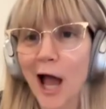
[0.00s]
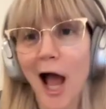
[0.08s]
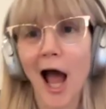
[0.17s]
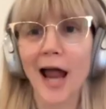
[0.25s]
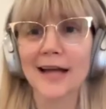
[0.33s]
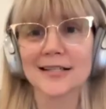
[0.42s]

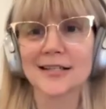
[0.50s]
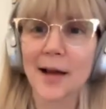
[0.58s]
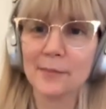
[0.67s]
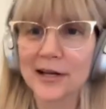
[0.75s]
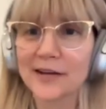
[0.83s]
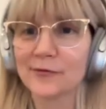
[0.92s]
I did
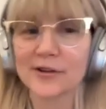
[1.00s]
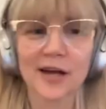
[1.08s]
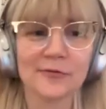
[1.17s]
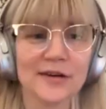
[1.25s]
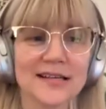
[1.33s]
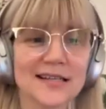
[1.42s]
not pick it for
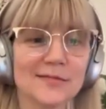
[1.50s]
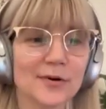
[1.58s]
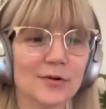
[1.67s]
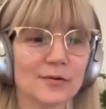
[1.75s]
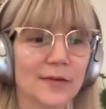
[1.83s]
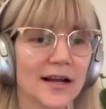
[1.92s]
that reason,
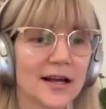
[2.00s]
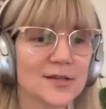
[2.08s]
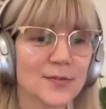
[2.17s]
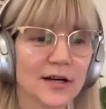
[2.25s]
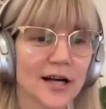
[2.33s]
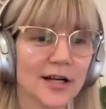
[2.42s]
but when my
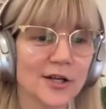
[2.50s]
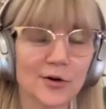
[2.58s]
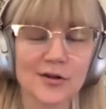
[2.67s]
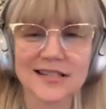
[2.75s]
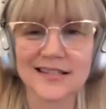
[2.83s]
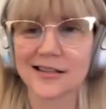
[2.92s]
husband and I
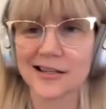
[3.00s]
noticed it,